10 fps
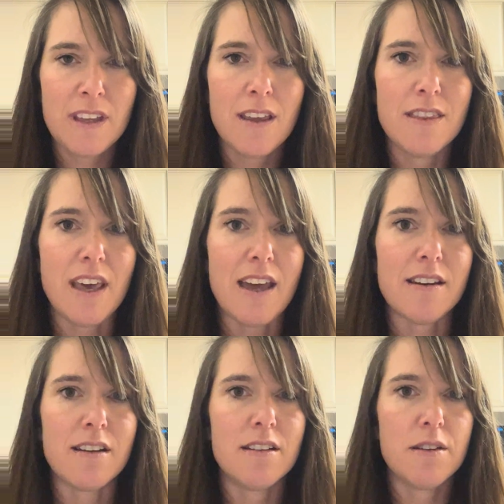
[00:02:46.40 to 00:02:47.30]

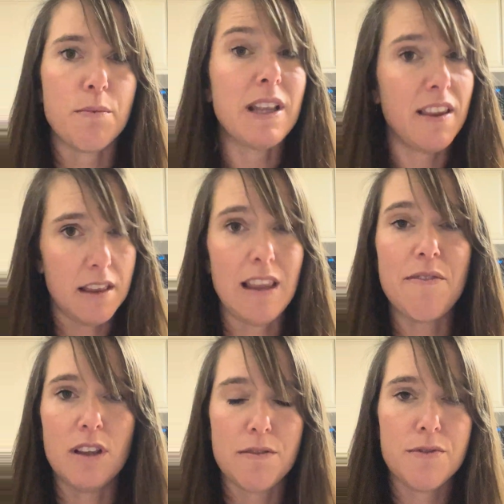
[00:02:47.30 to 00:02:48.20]
than the
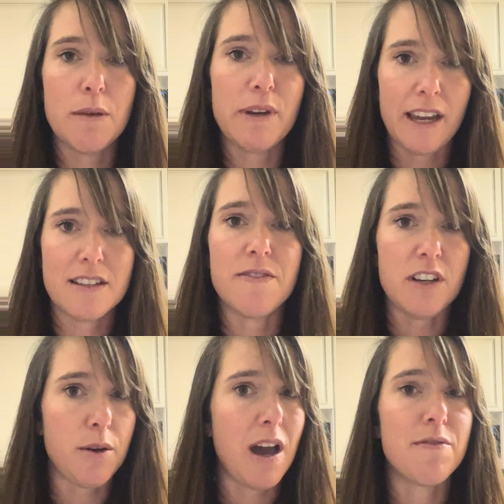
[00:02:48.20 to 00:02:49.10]
level of limbic activity
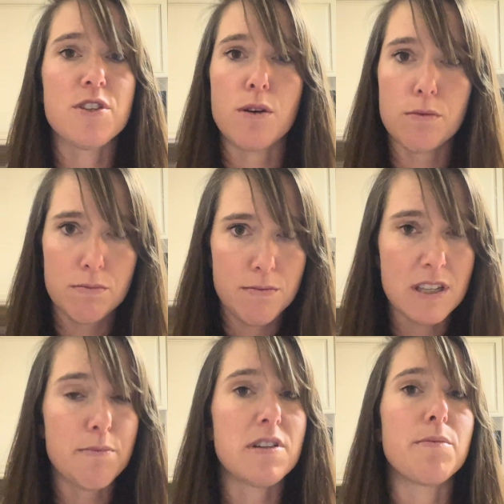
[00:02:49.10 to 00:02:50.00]
you have. So
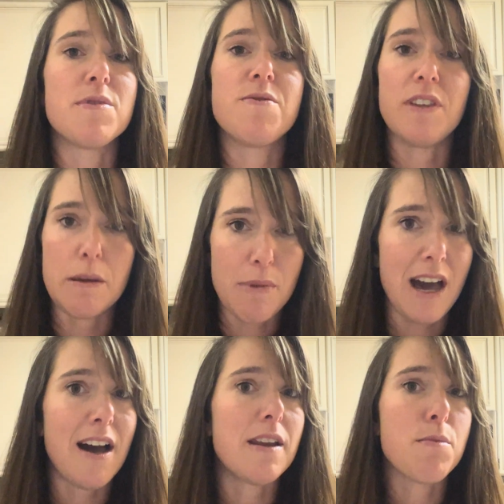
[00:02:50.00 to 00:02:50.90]
symptoms, feeling
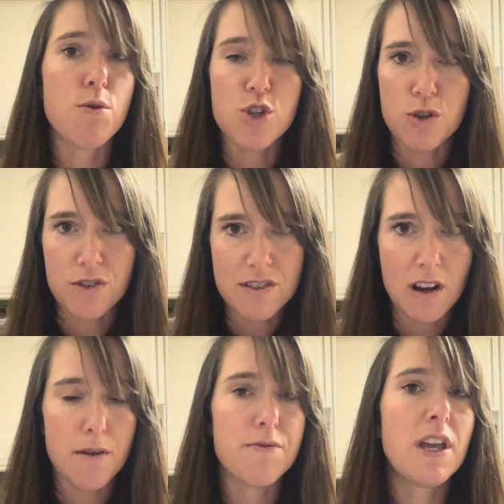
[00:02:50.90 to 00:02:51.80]
bad, emotional
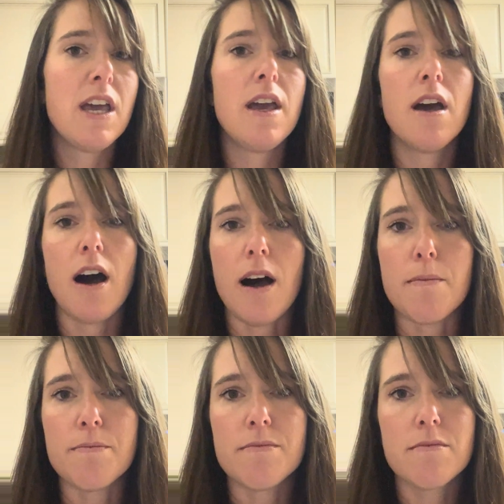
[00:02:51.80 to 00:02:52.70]
stuff,
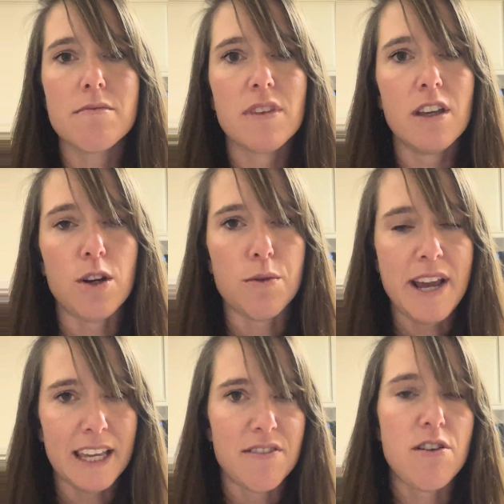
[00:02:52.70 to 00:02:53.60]

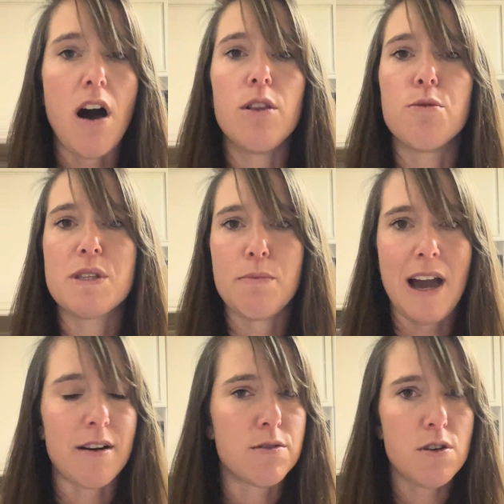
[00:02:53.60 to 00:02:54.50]
negative thought loops and
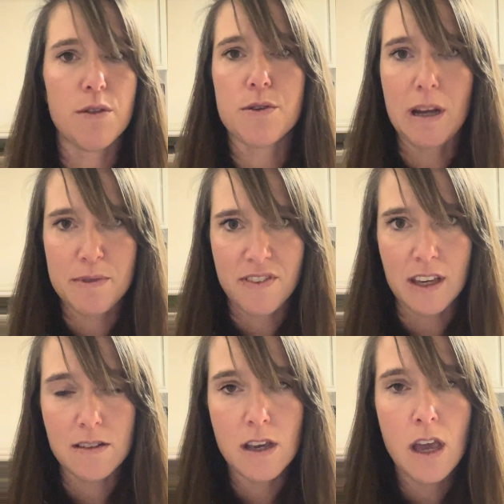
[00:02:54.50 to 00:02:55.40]
patterns, all those types of
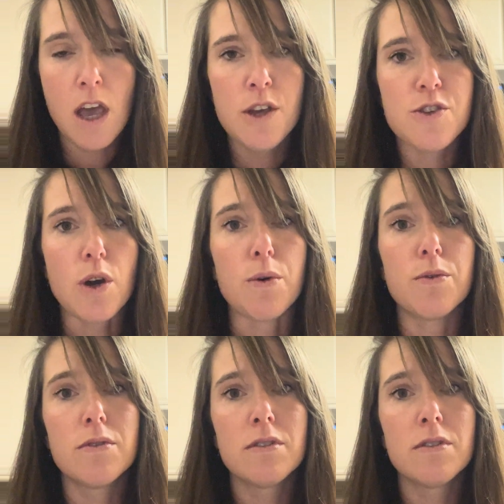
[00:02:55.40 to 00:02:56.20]
things. So